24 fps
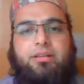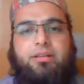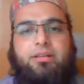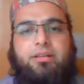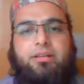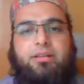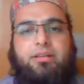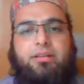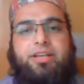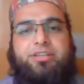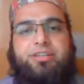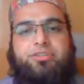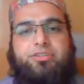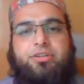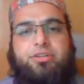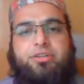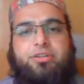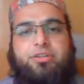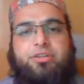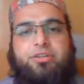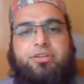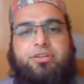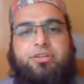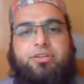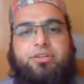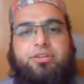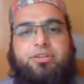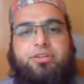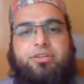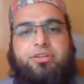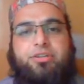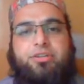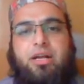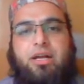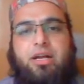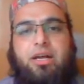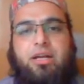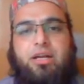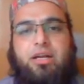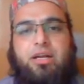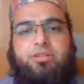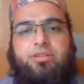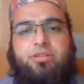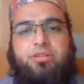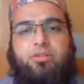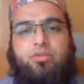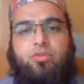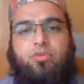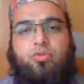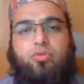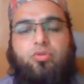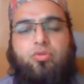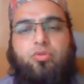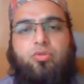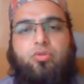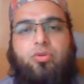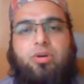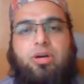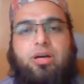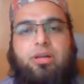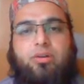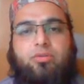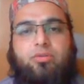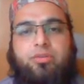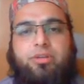ester group, RCOOR.